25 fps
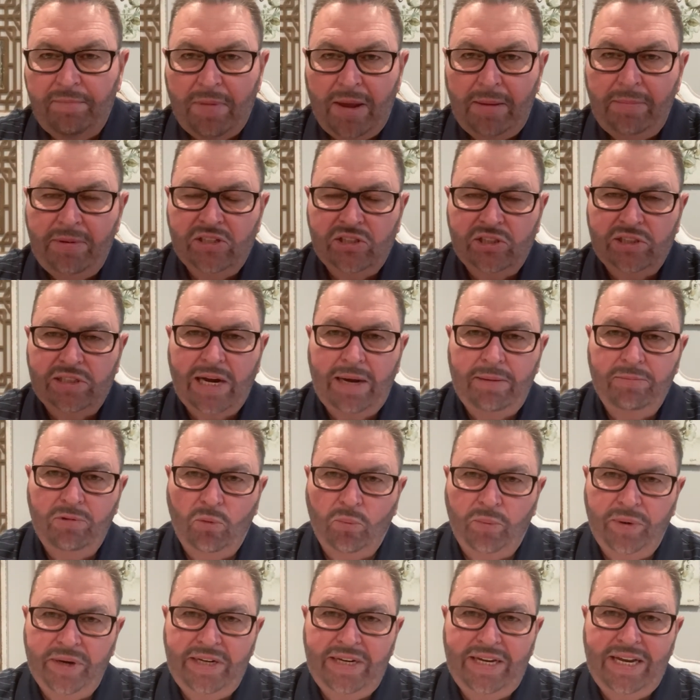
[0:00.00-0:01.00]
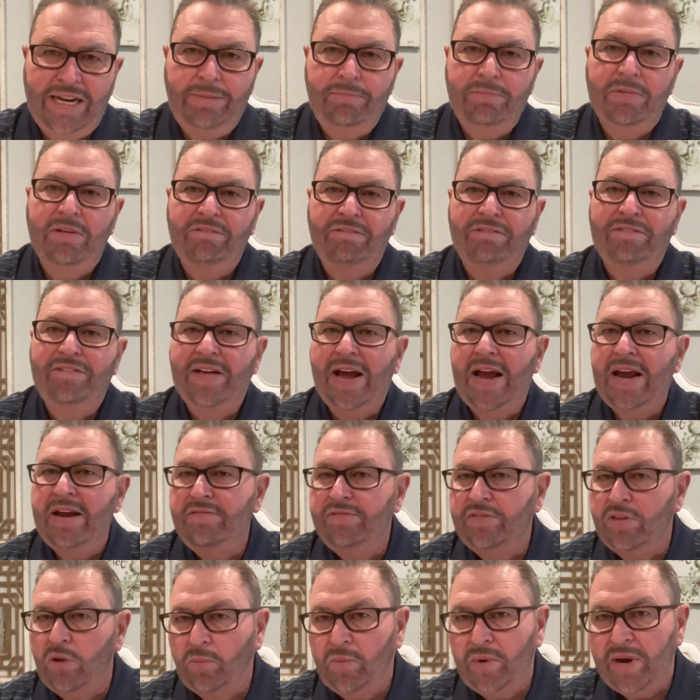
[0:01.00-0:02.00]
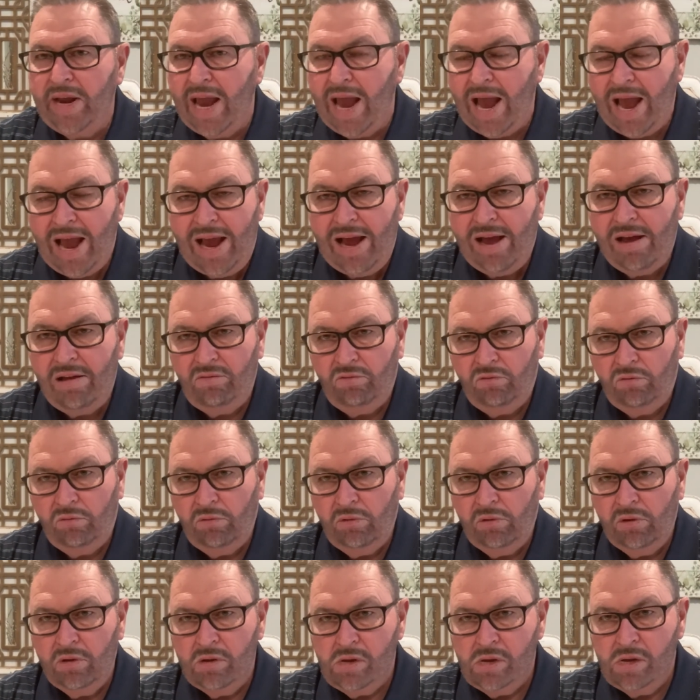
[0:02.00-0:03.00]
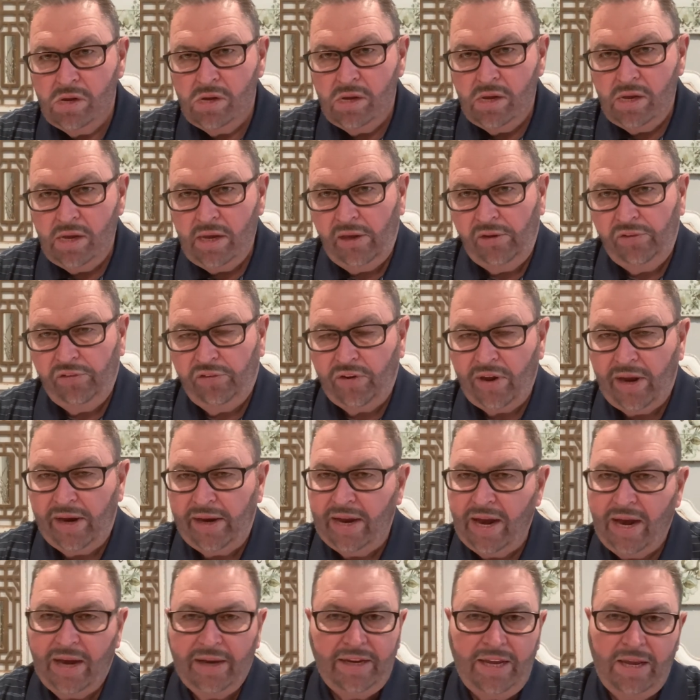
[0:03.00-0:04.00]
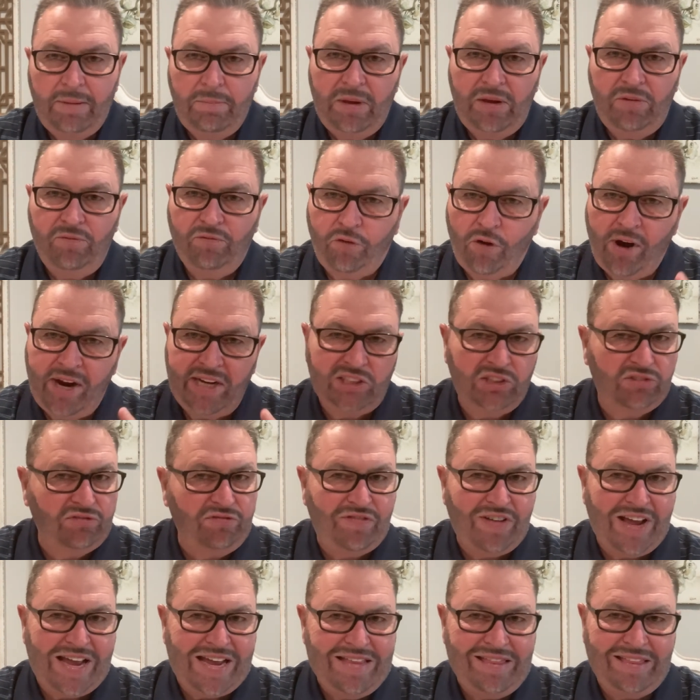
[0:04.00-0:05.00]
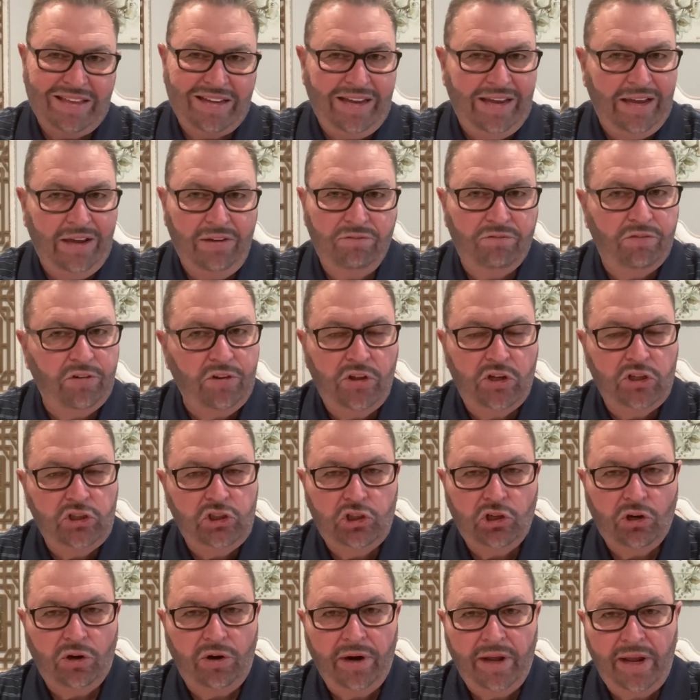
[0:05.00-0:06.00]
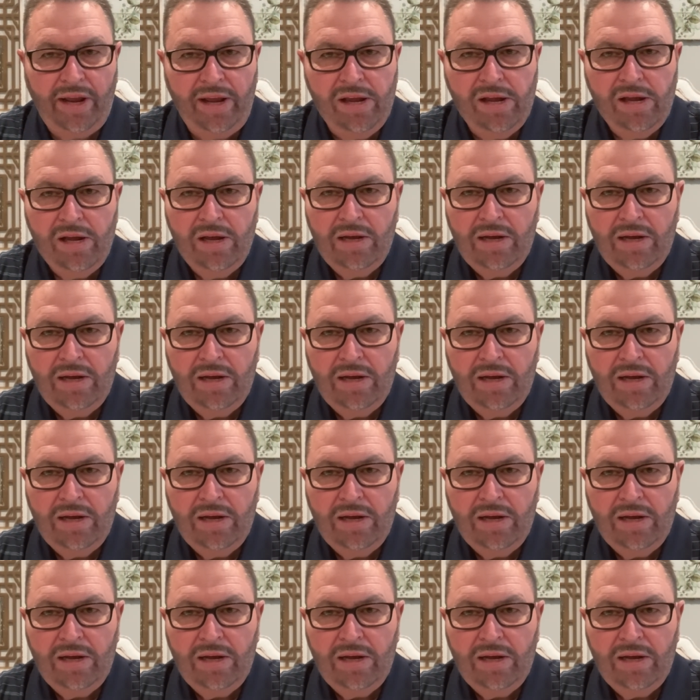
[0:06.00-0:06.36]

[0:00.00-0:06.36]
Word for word: Maybe it's time to redeem the faith that we have and say, God, give me fresh faith again for the journey.